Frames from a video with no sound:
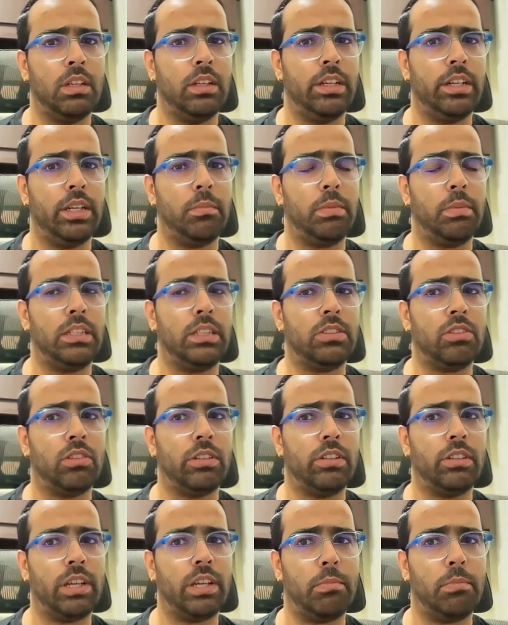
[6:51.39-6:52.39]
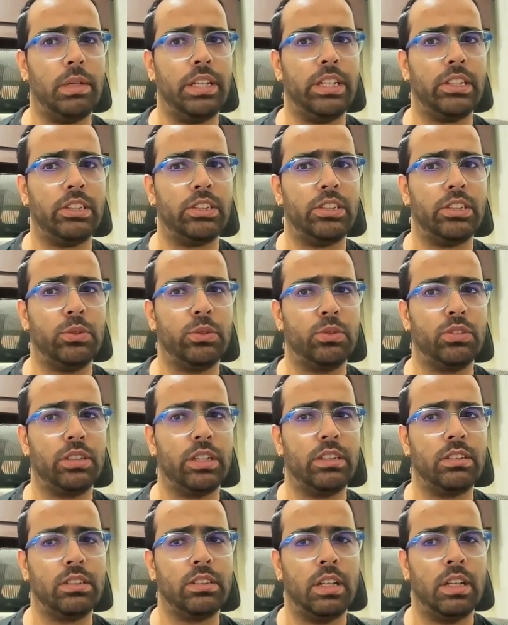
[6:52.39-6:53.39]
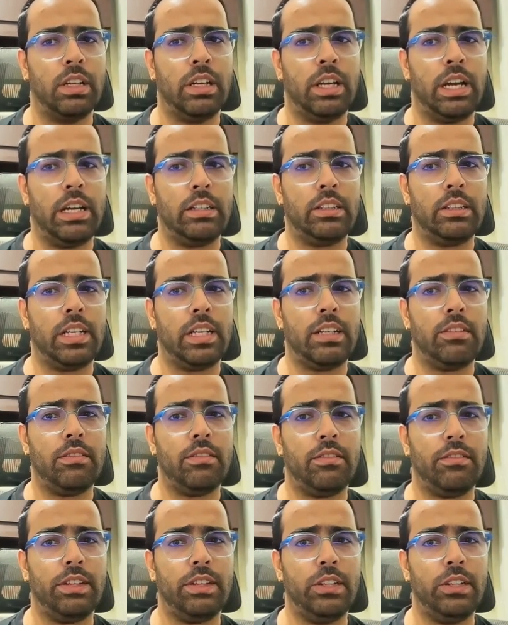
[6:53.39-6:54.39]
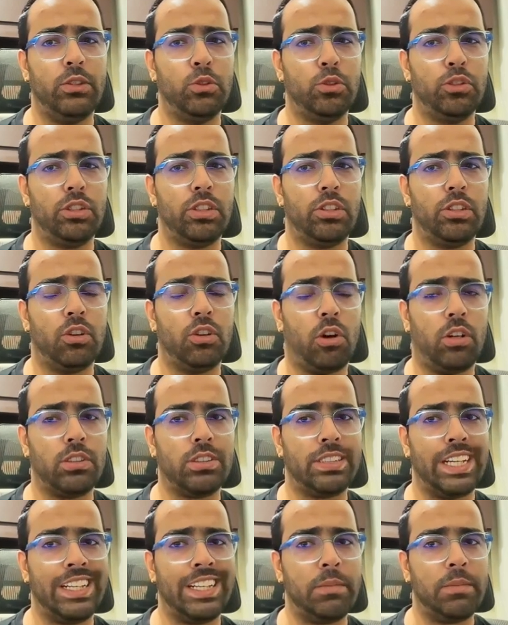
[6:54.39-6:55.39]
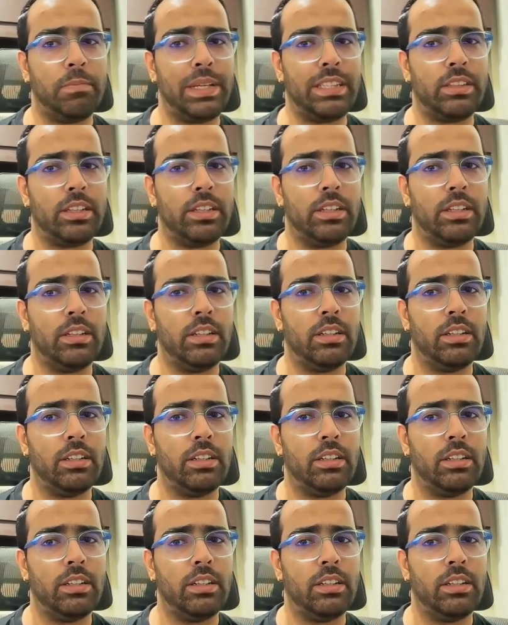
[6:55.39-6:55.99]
It depends on your application use case. And then we used dot set method.